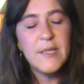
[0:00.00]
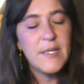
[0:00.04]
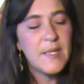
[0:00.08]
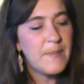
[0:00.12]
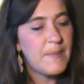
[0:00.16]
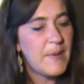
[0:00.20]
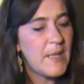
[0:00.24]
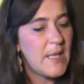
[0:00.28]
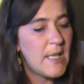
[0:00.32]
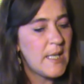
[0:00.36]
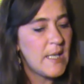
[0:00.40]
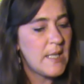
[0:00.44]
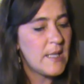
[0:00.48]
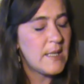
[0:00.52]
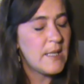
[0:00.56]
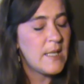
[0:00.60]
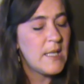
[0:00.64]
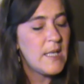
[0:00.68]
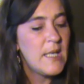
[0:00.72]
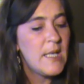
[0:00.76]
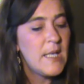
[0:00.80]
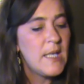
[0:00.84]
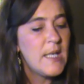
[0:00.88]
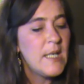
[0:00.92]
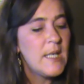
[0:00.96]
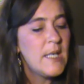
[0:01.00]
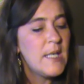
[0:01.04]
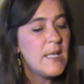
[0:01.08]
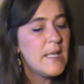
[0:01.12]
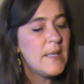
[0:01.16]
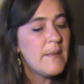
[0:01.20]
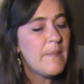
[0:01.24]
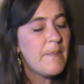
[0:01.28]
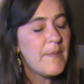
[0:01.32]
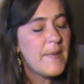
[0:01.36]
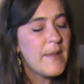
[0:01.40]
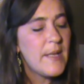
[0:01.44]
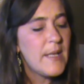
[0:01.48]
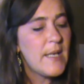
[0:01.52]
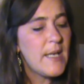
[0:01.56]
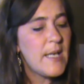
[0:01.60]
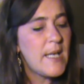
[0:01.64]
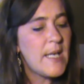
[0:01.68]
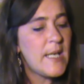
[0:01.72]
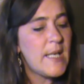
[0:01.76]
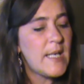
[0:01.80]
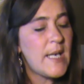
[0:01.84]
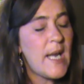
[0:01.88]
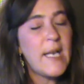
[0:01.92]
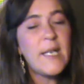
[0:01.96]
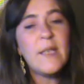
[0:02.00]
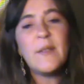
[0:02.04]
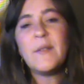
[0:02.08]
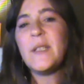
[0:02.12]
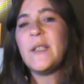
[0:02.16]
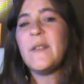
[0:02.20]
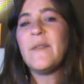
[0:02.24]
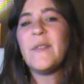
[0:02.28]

speaking. And I don't